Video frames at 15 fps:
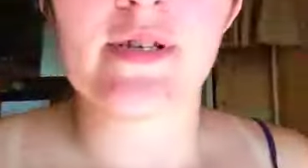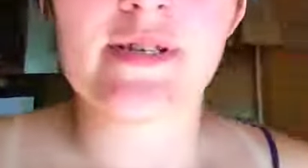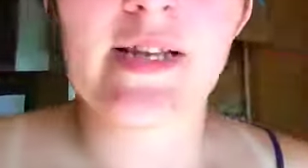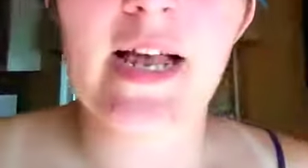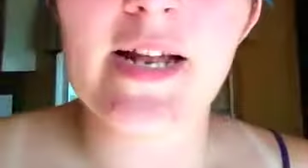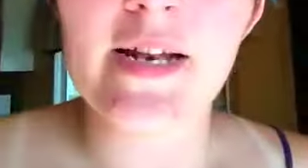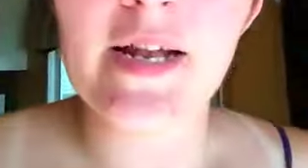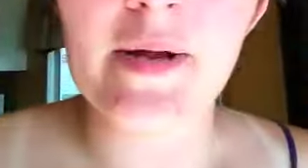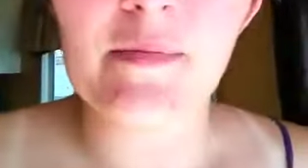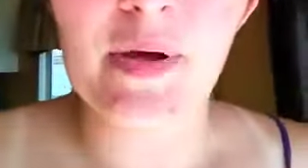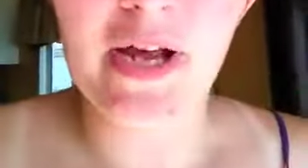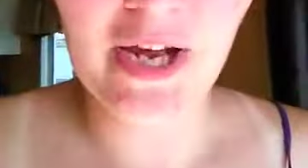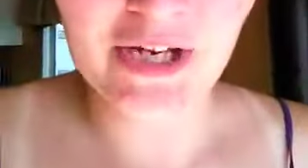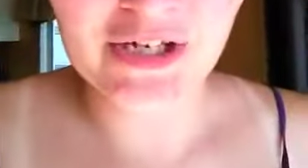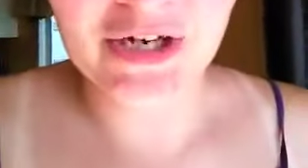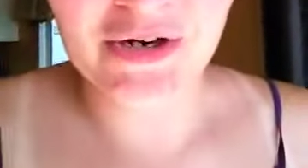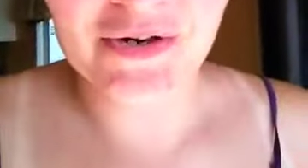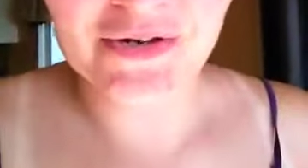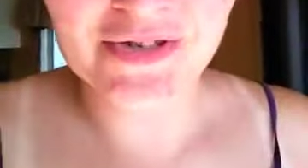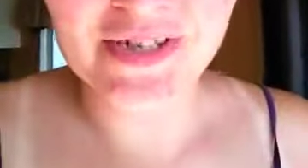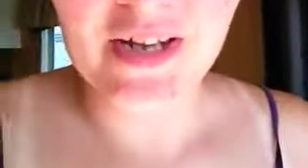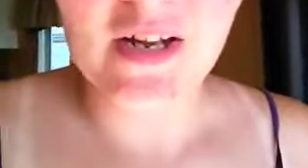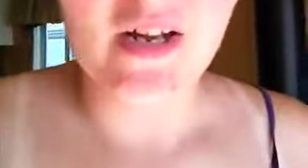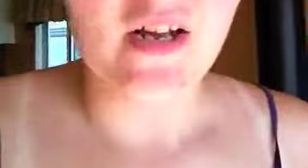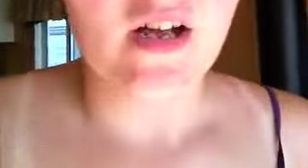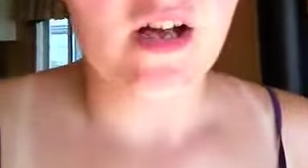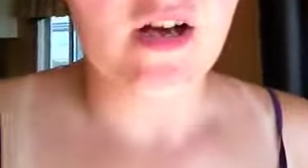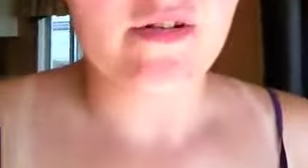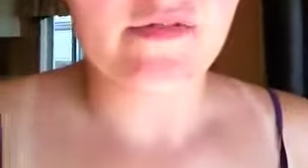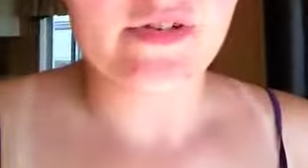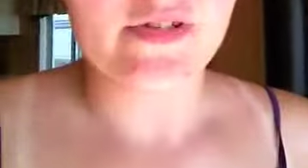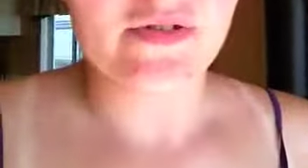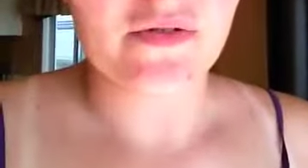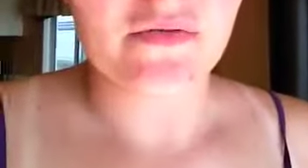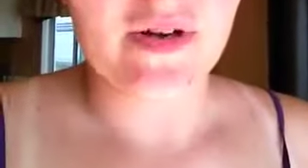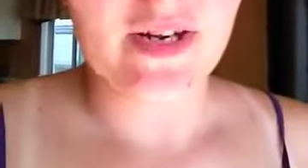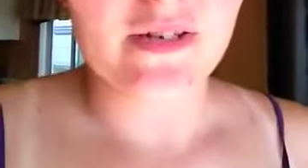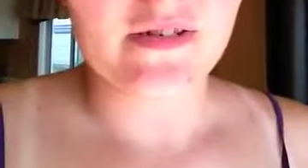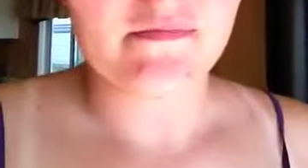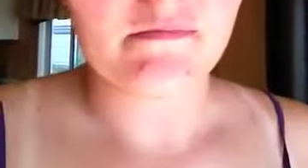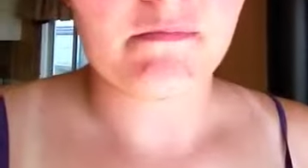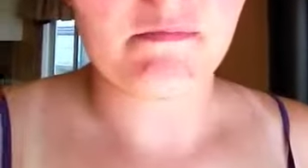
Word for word: sending pictures of his erect